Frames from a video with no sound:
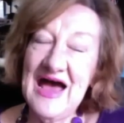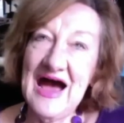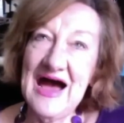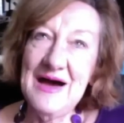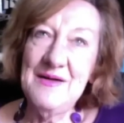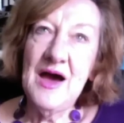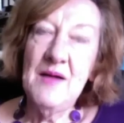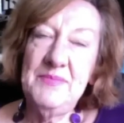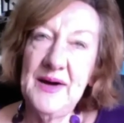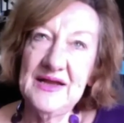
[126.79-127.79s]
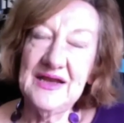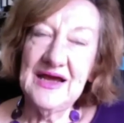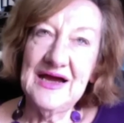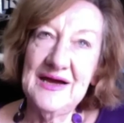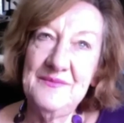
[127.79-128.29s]
But
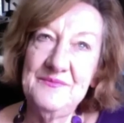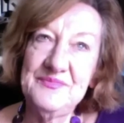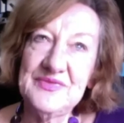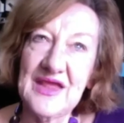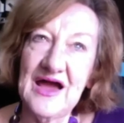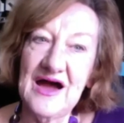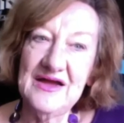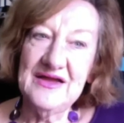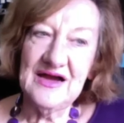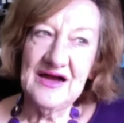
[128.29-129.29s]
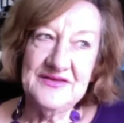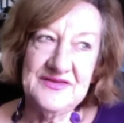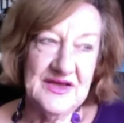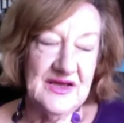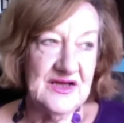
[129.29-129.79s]
I
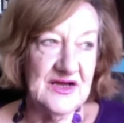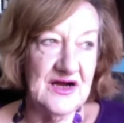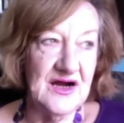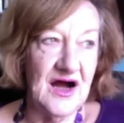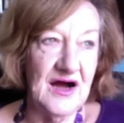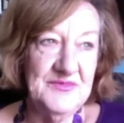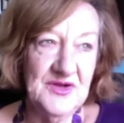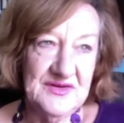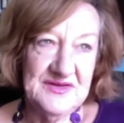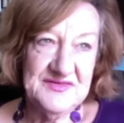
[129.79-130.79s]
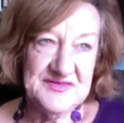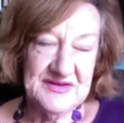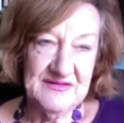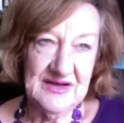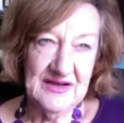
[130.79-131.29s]
think I'm not
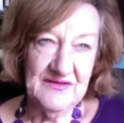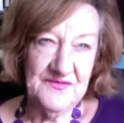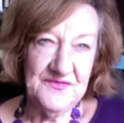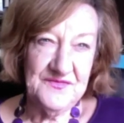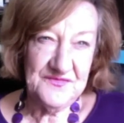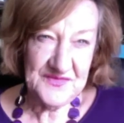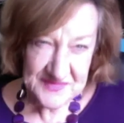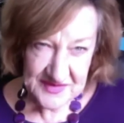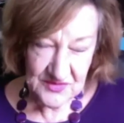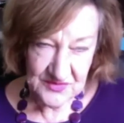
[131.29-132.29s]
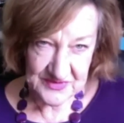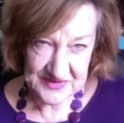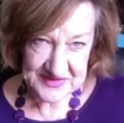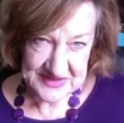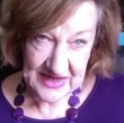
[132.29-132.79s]
necessarily a physical
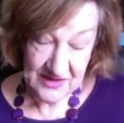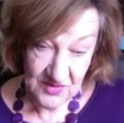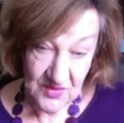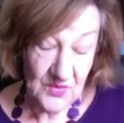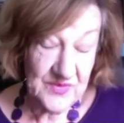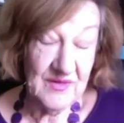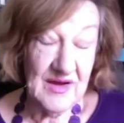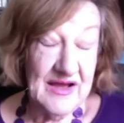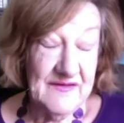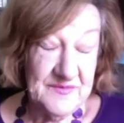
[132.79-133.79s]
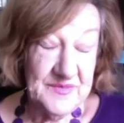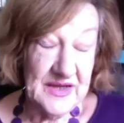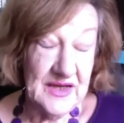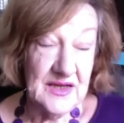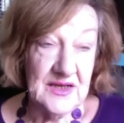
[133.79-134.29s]
risk taker, although I have
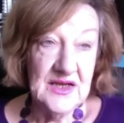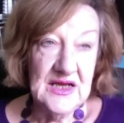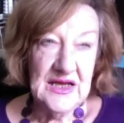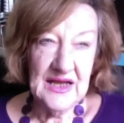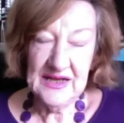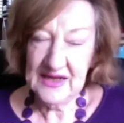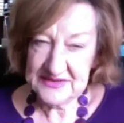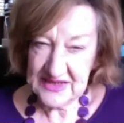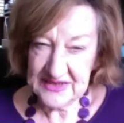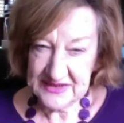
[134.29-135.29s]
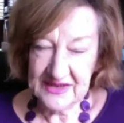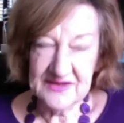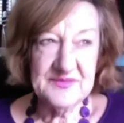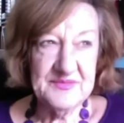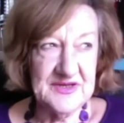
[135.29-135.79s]
been an Antarctic
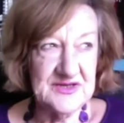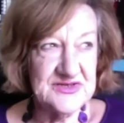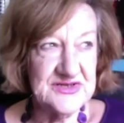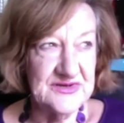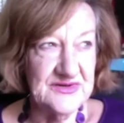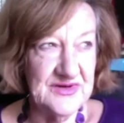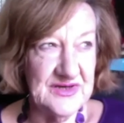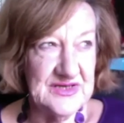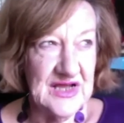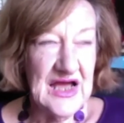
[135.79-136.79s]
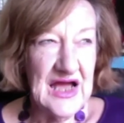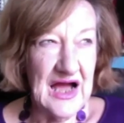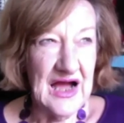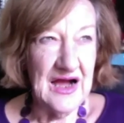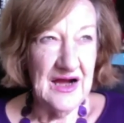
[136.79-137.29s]
expeditioner
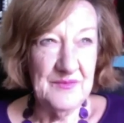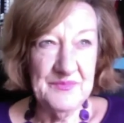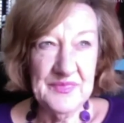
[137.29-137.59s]
and